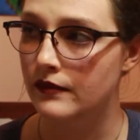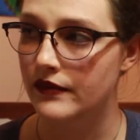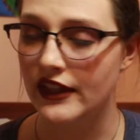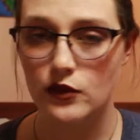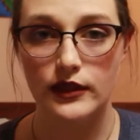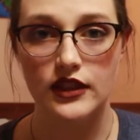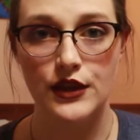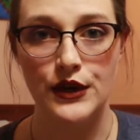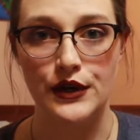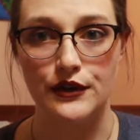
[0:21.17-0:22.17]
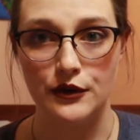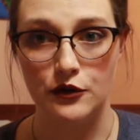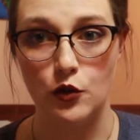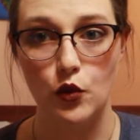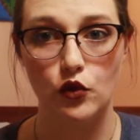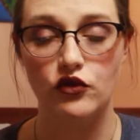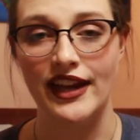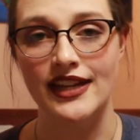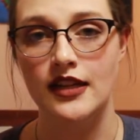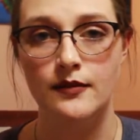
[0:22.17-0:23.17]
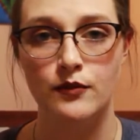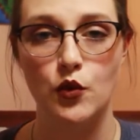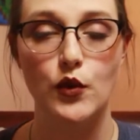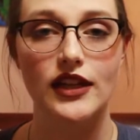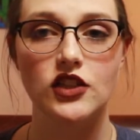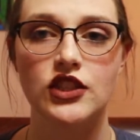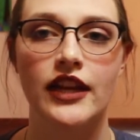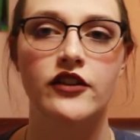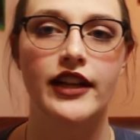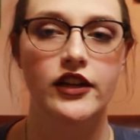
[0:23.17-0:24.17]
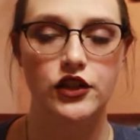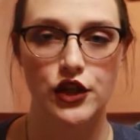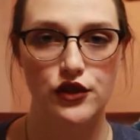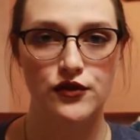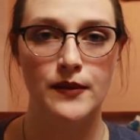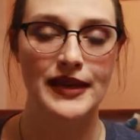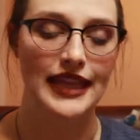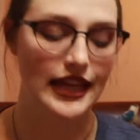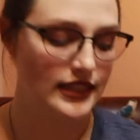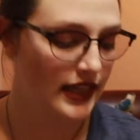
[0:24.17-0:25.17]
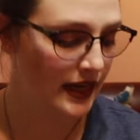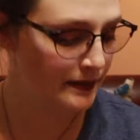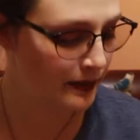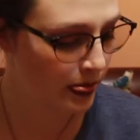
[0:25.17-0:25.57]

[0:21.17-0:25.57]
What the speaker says: That's what the random wheel generator shows for me last time.